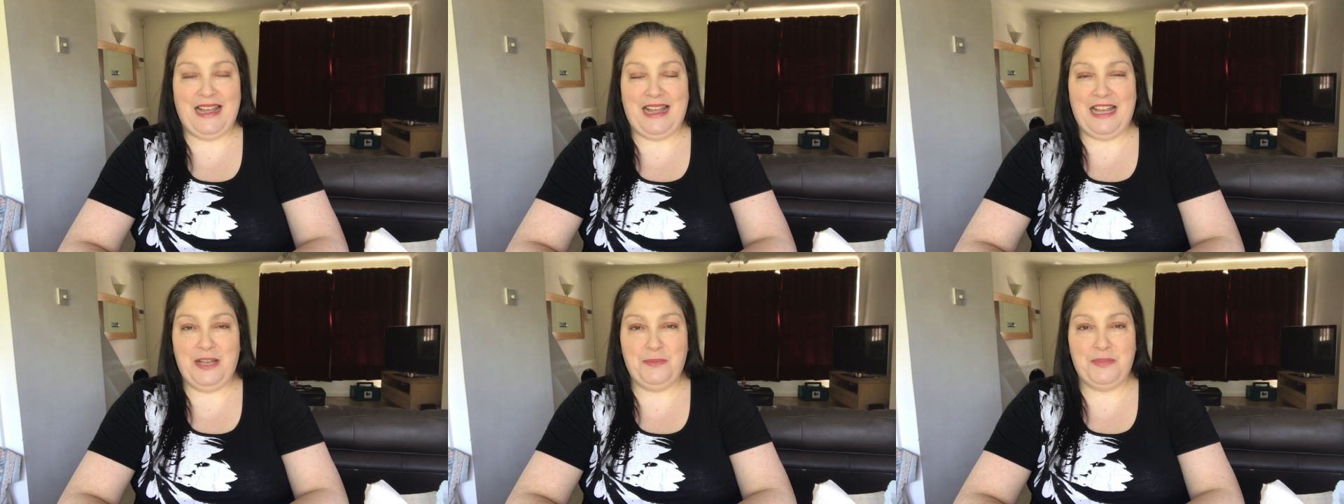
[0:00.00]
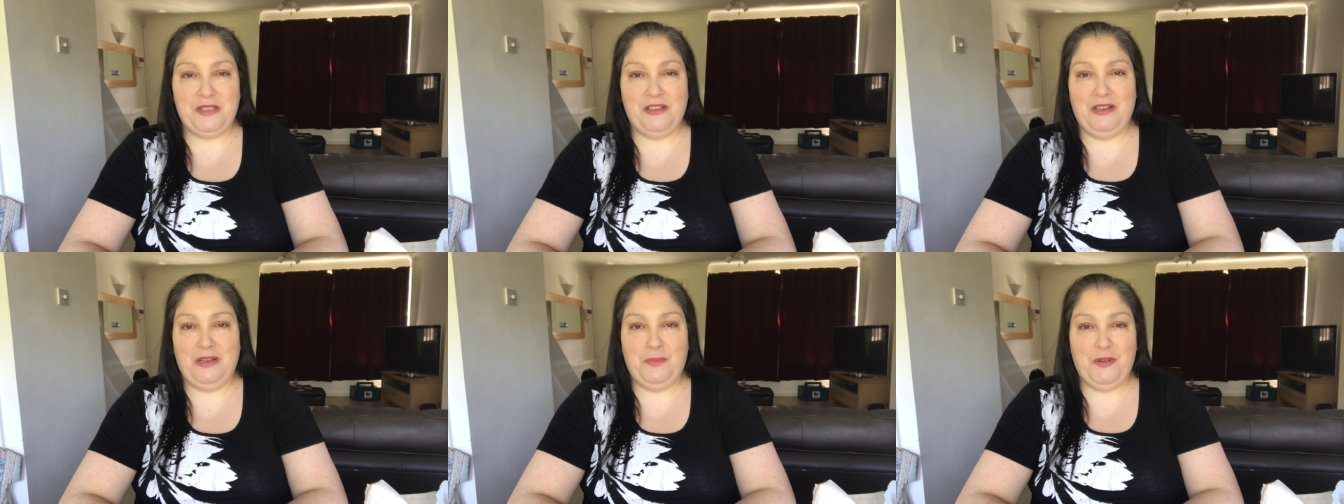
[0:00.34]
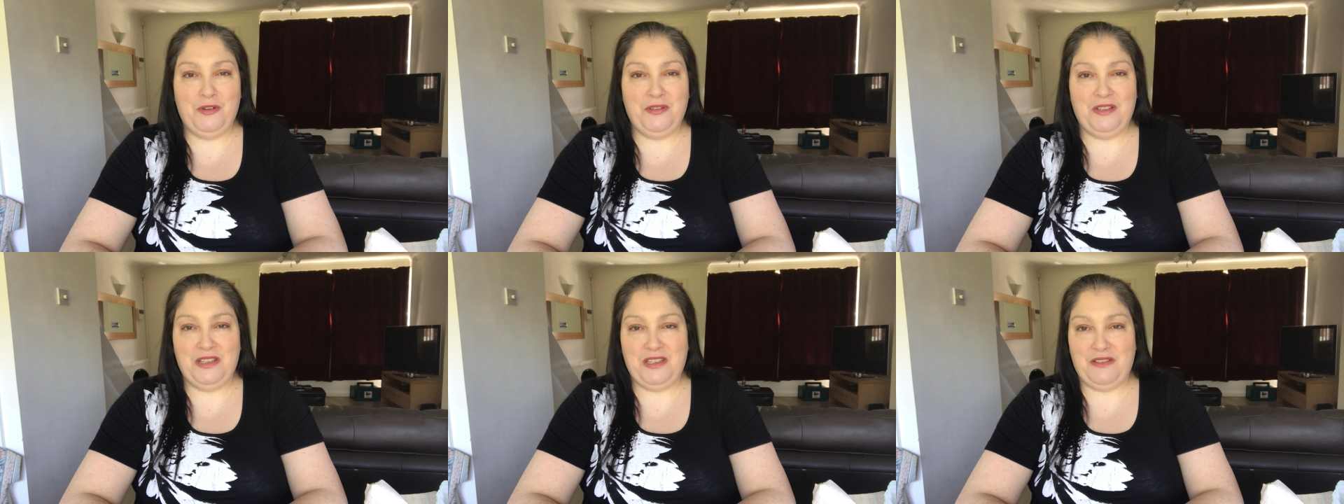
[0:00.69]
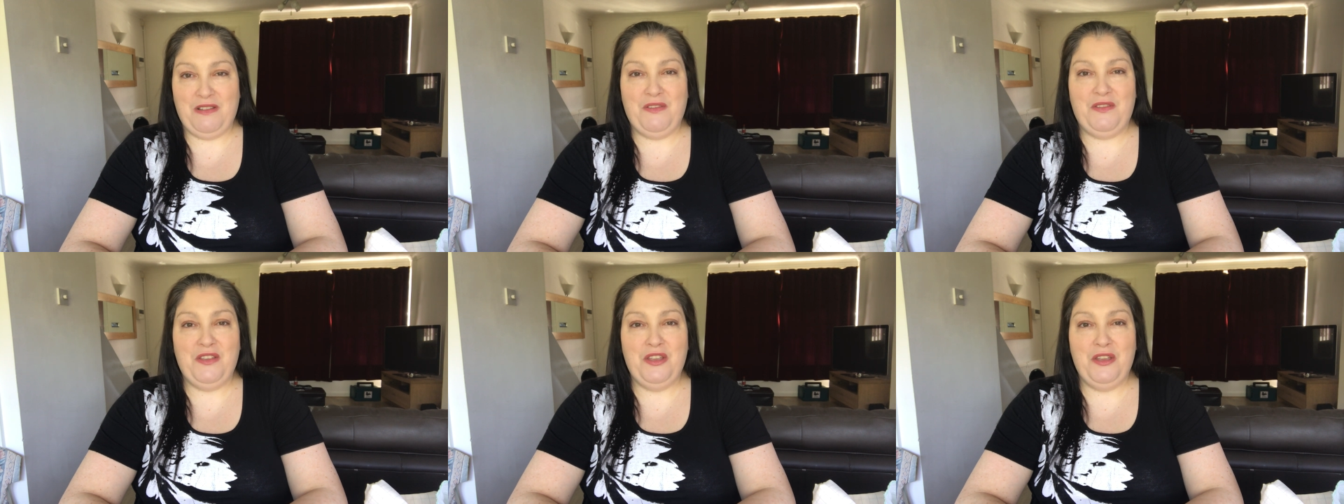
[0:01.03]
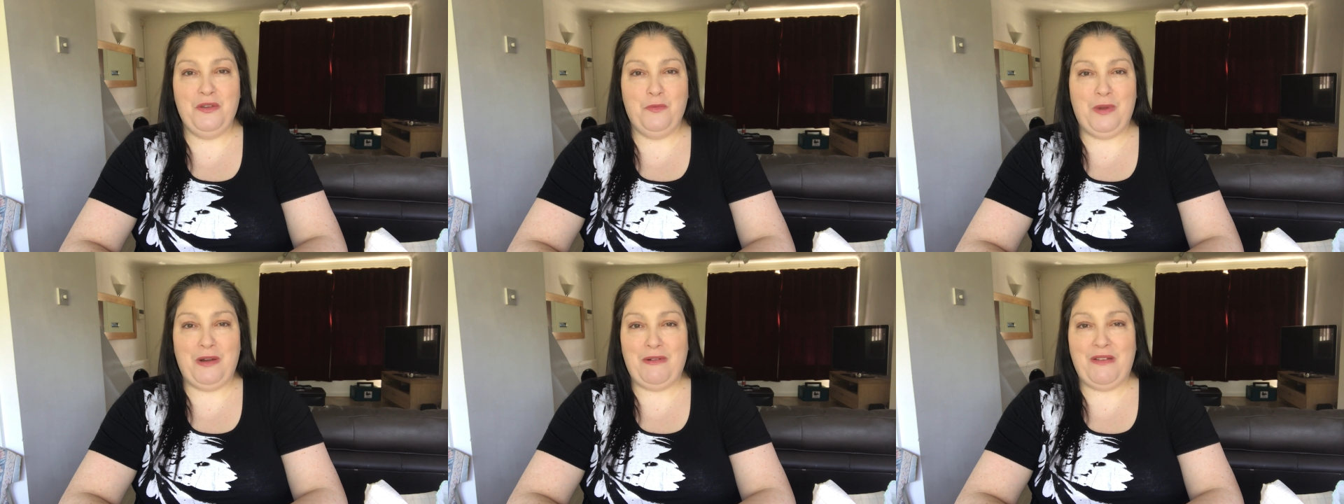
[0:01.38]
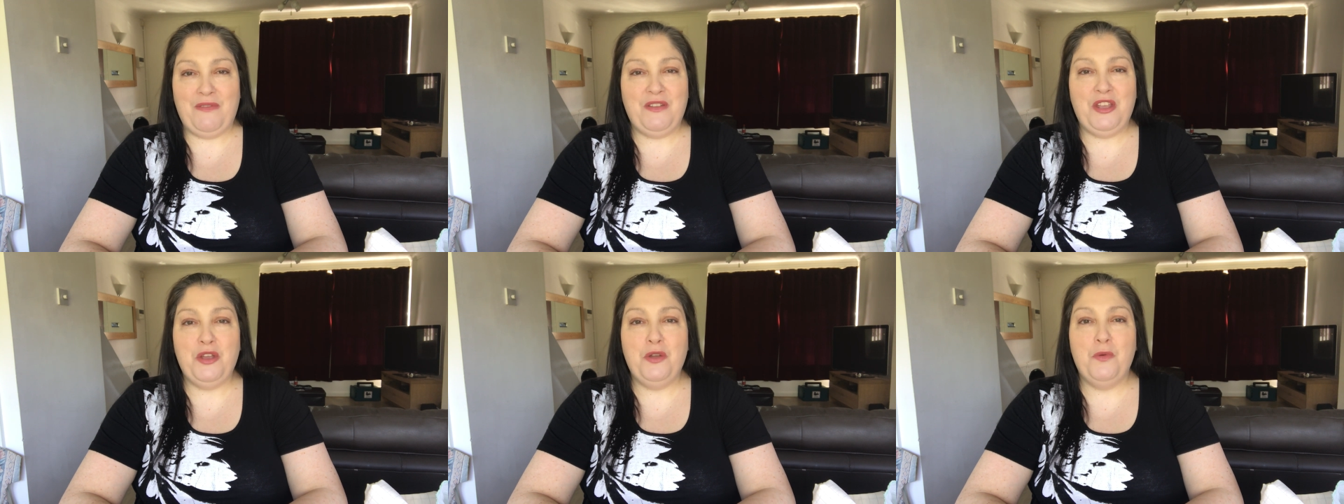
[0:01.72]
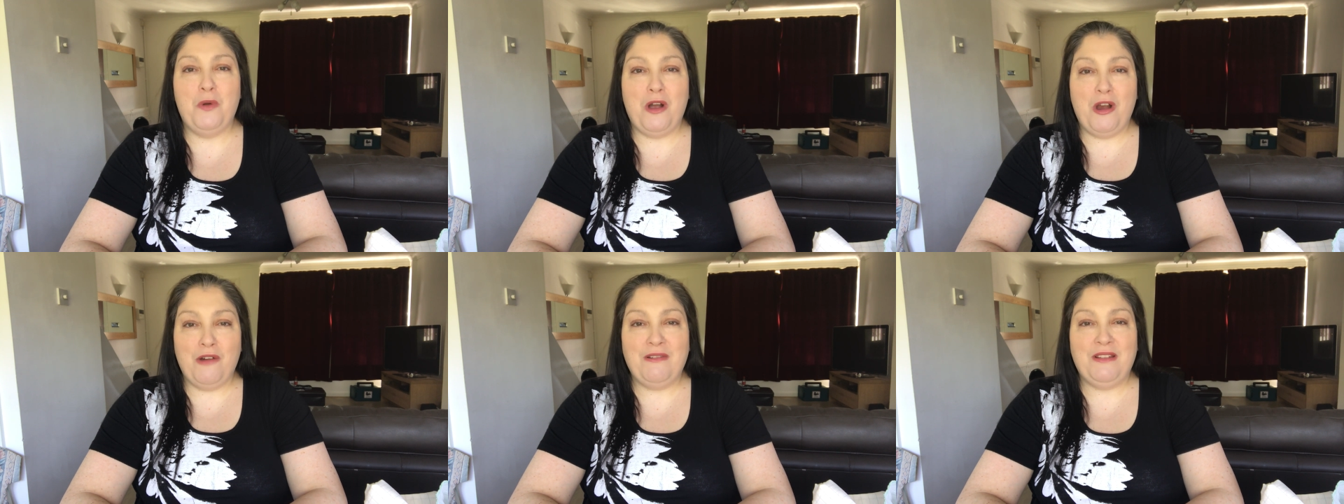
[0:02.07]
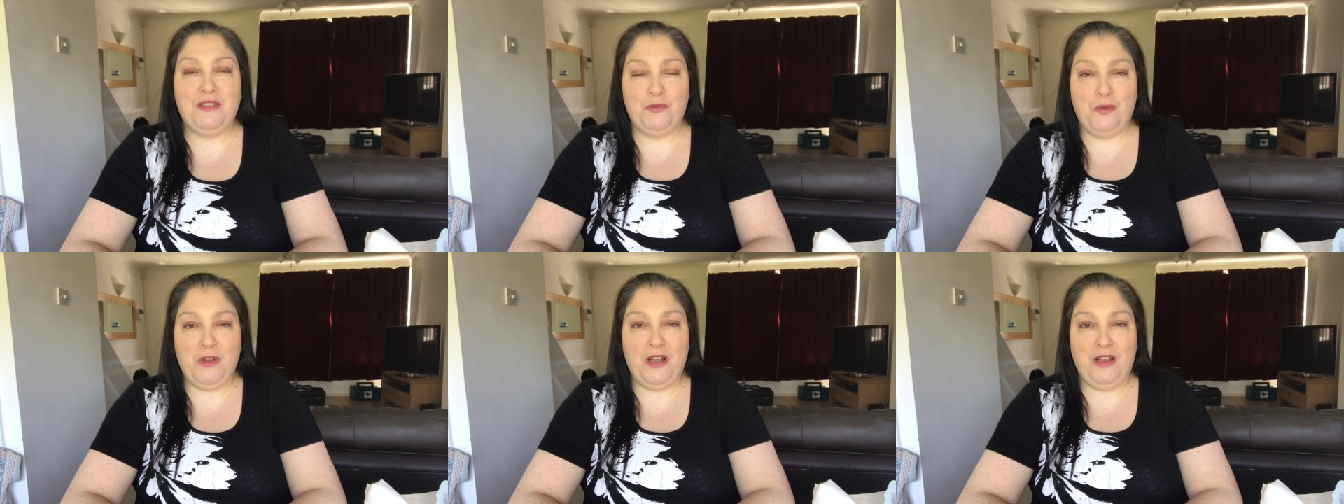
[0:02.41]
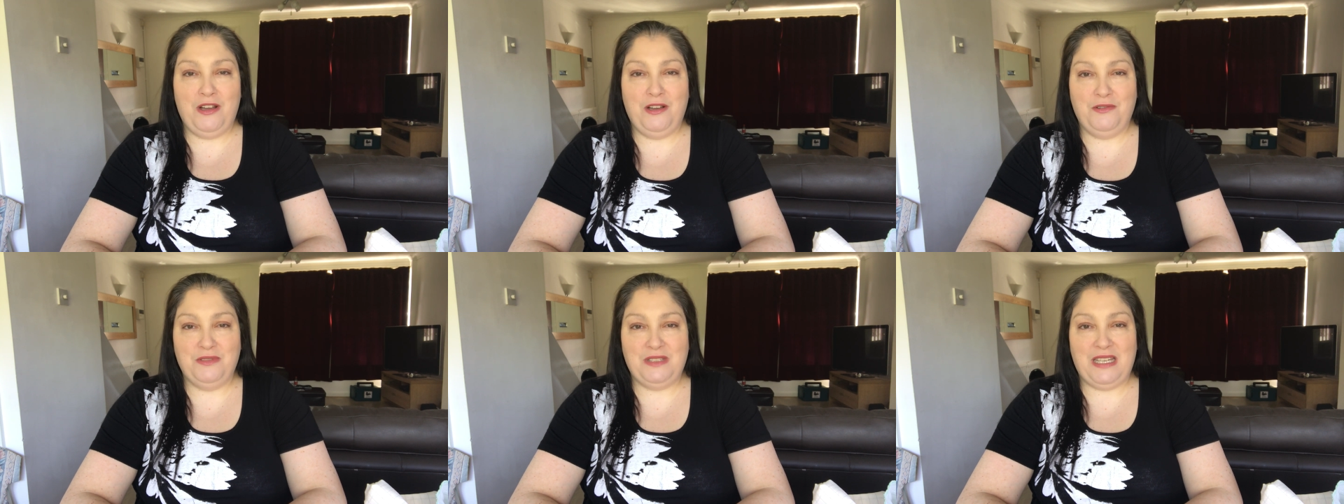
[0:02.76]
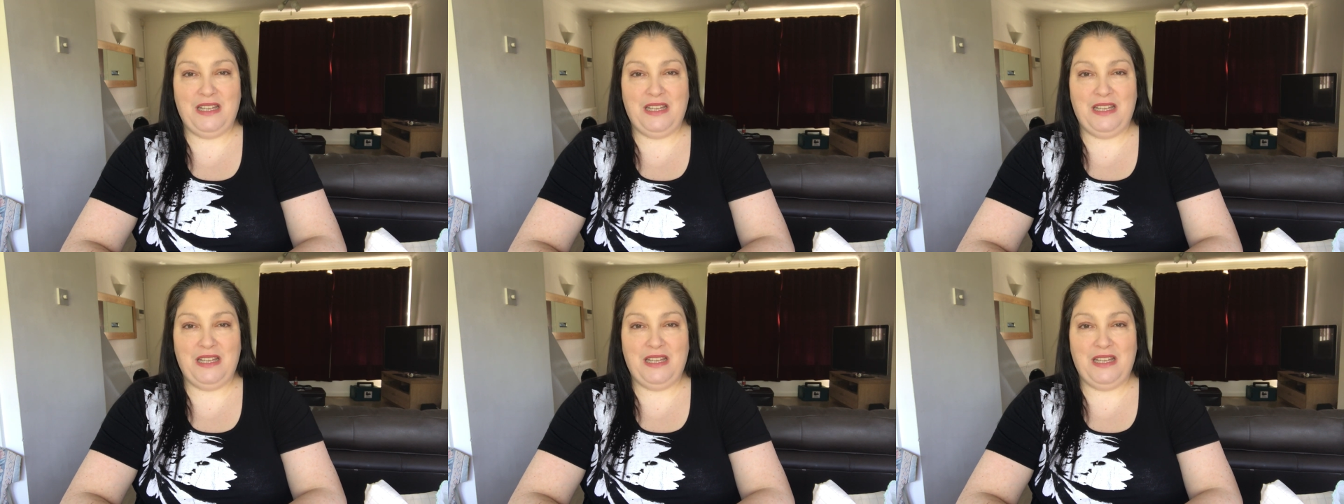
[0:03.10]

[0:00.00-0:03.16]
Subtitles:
Absolutely bonkers. Wherever you are in the world,